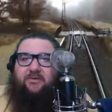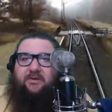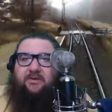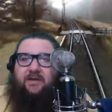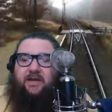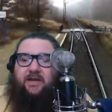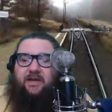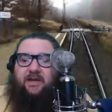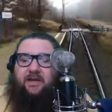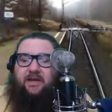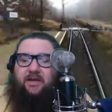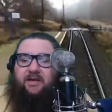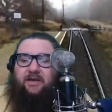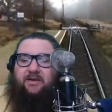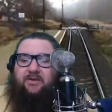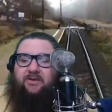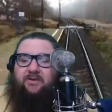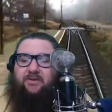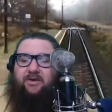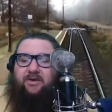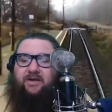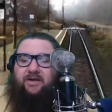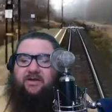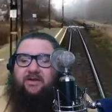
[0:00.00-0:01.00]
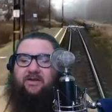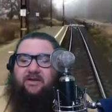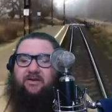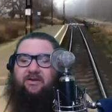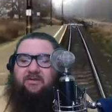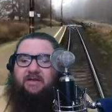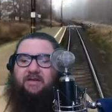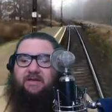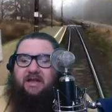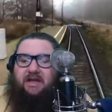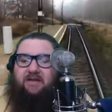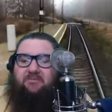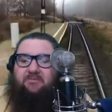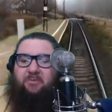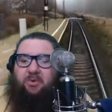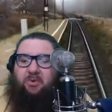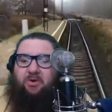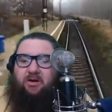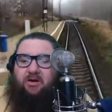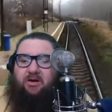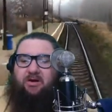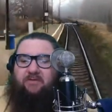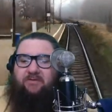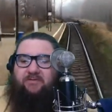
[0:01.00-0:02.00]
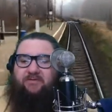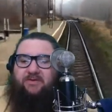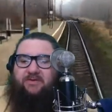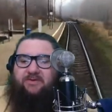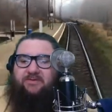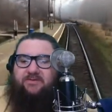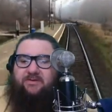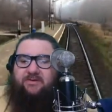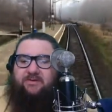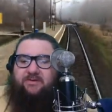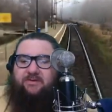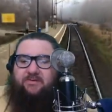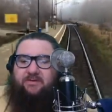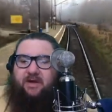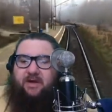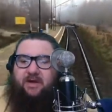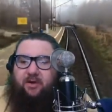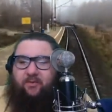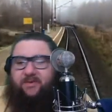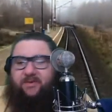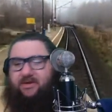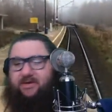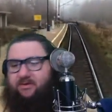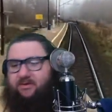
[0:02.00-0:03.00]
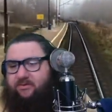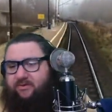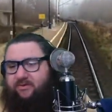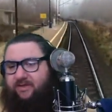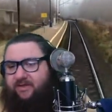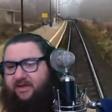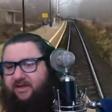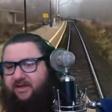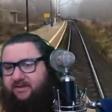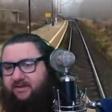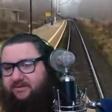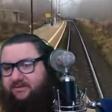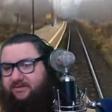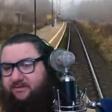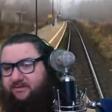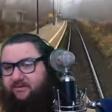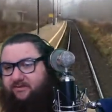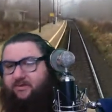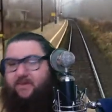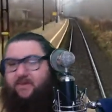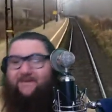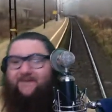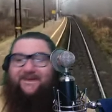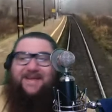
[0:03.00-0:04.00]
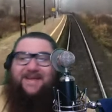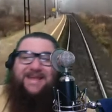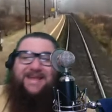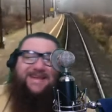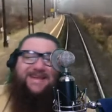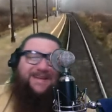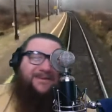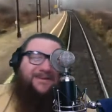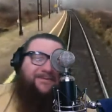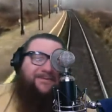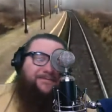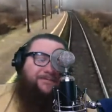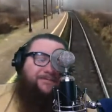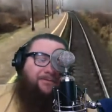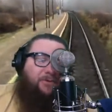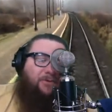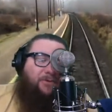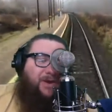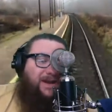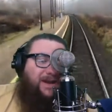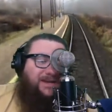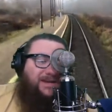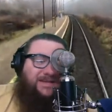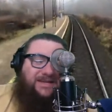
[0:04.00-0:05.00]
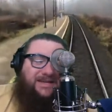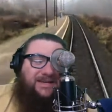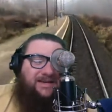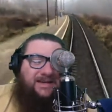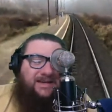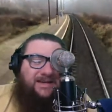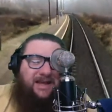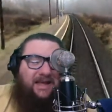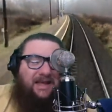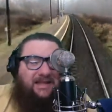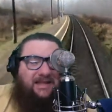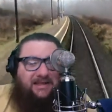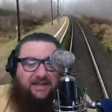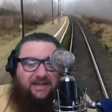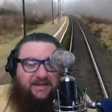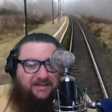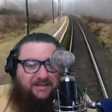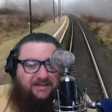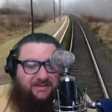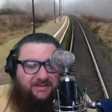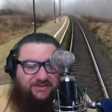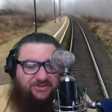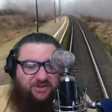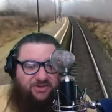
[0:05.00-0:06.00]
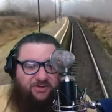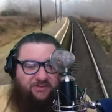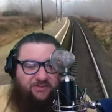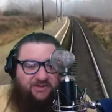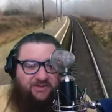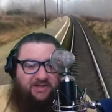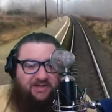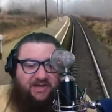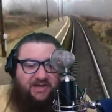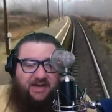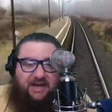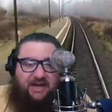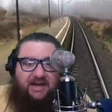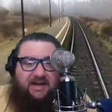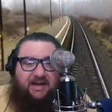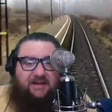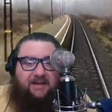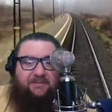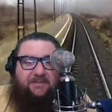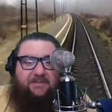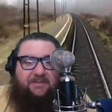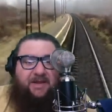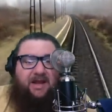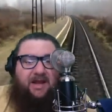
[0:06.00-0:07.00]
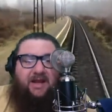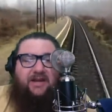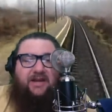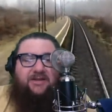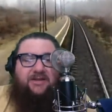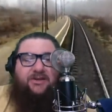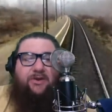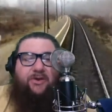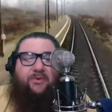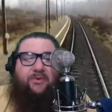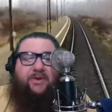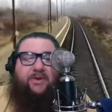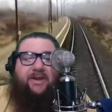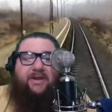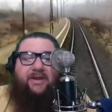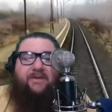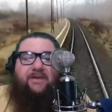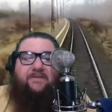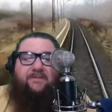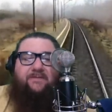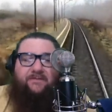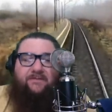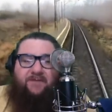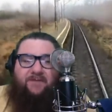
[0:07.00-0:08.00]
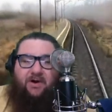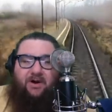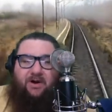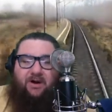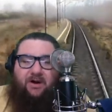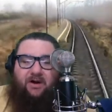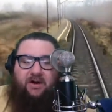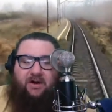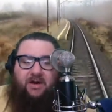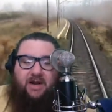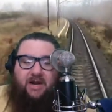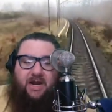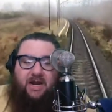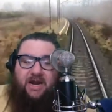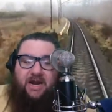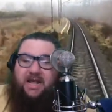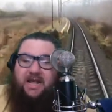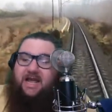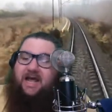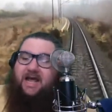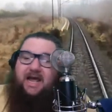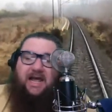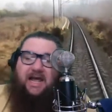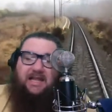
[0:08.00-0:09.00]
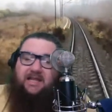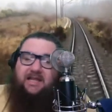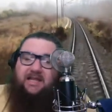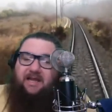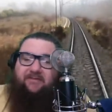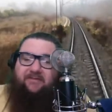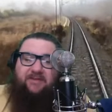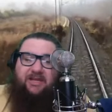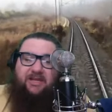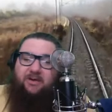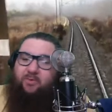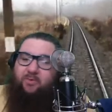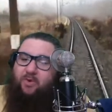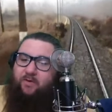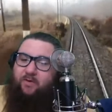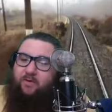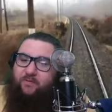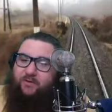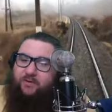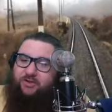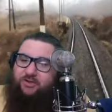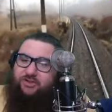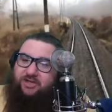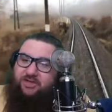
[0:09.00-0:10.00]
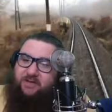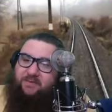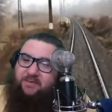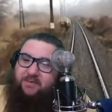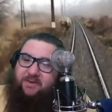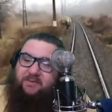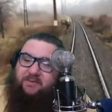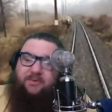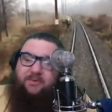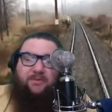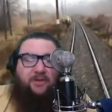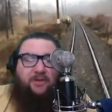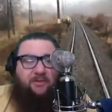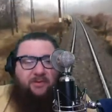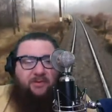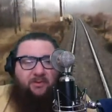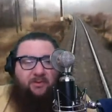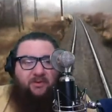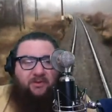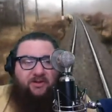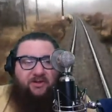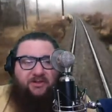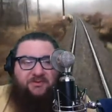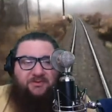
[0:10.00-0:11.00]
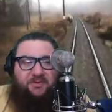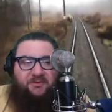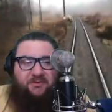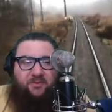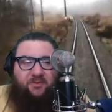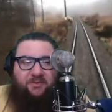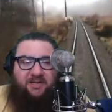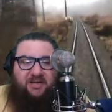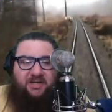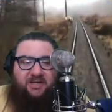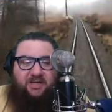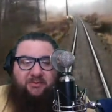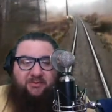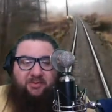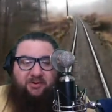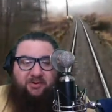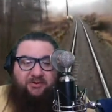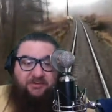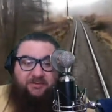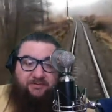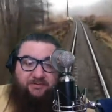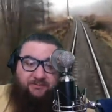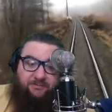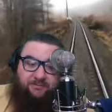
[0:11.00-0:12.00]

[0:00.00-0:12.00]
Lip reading: I know I need to go live more often, so I'll be doing that. So fret ye not, ladies and gentlemen. I'm not going far. I love you. In a world full of shitty people, don't be one of those people. Be a good person.